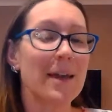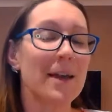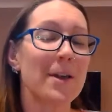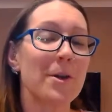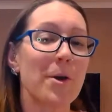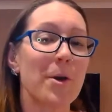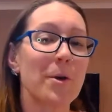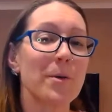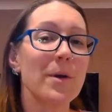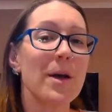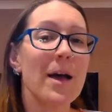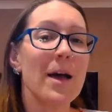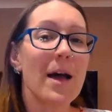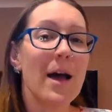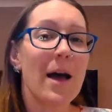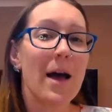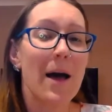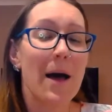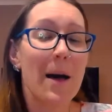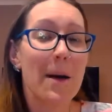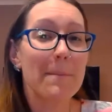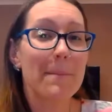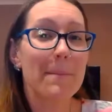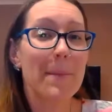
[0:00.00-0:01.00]
I know
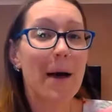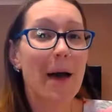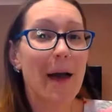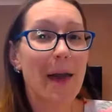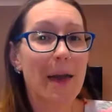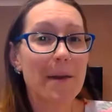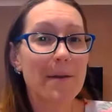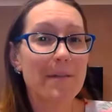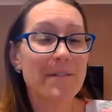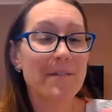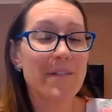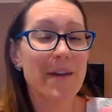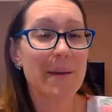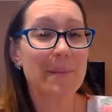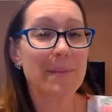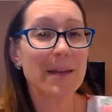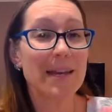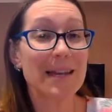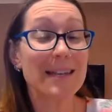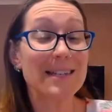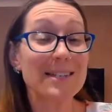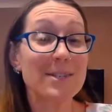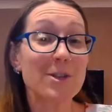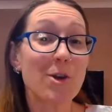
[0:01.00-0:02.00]
my
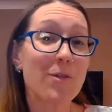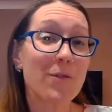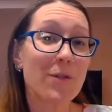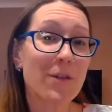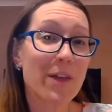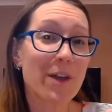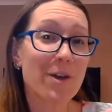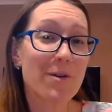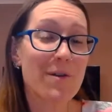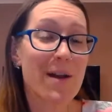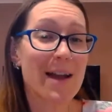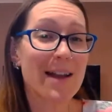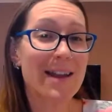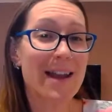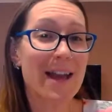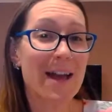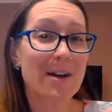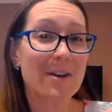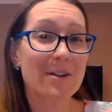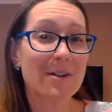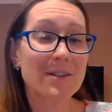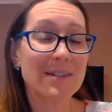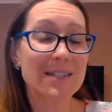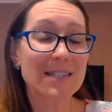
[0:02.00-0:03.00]
family is over there right
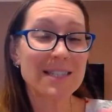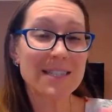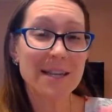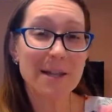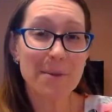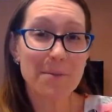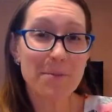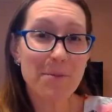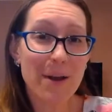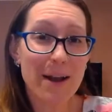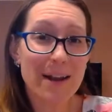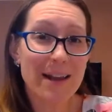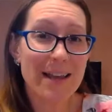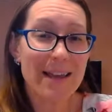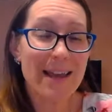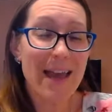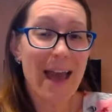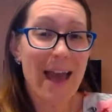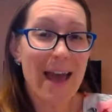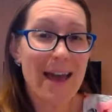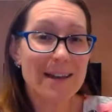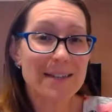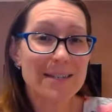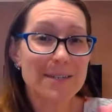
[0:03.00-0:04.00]
now celebrating
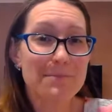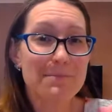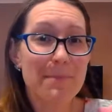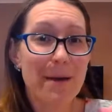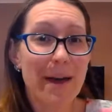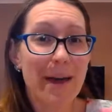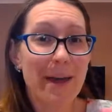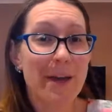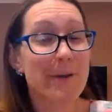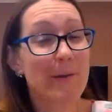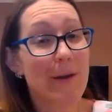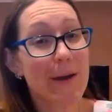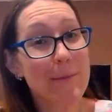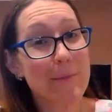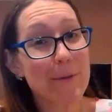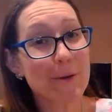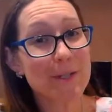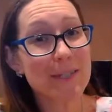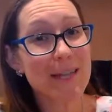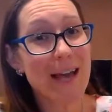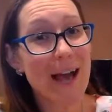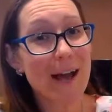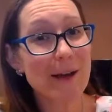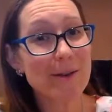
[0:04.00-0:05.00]
at my
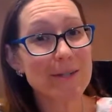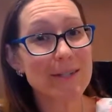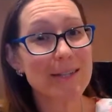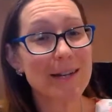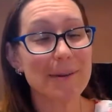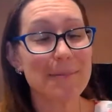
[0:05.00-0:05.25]
grandma's house,